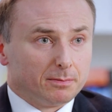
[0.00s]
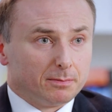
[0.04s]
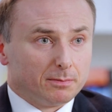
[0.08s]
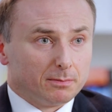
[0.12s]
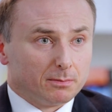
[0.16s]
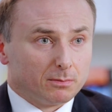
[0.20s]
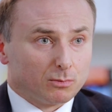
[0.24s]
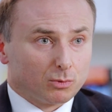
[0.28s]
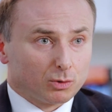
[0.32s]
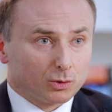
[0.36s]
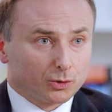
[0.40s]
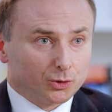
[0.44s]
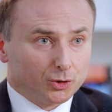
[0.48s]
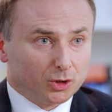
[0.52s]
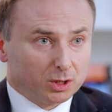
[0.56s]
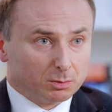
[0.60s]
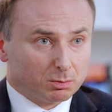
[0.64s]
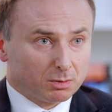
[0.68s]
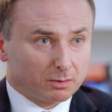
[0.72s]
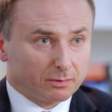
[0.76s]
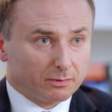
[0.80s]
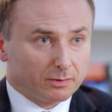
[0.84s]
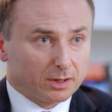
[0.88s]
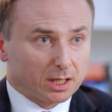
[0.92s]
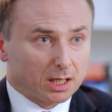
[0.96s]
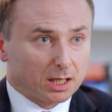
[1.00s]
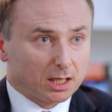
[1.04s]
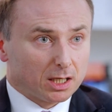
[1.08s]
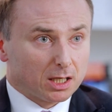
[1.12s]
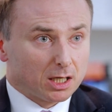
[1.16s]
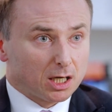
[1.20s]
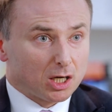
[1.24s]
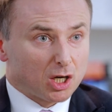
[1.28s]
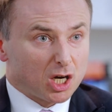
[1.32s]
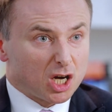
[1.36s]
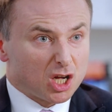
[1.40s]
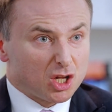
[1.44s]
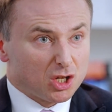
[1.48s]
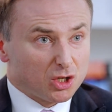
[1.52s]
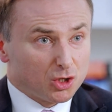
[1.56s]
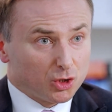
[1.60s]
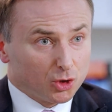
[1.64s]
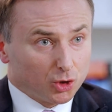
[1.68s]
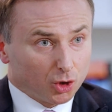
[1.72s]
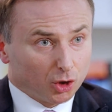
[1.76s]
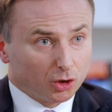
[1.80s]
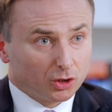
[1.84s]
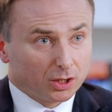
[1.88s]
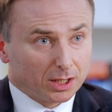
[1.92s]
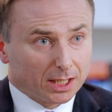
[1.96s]
more suitable for
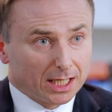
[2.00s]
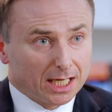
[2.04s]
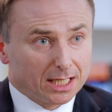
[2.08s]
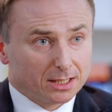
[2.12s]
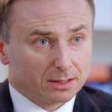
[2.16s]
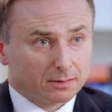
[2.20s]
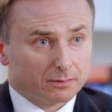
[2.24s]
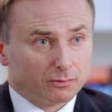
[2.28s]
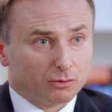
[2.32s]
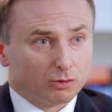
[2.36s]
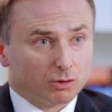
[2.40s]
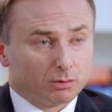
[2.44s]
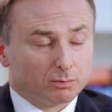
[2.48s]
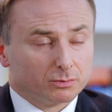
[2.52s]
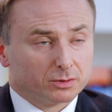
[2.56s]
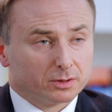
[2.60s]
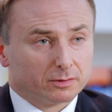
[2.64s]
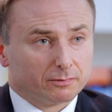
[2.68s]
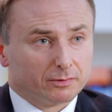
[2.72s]
non-laser forms of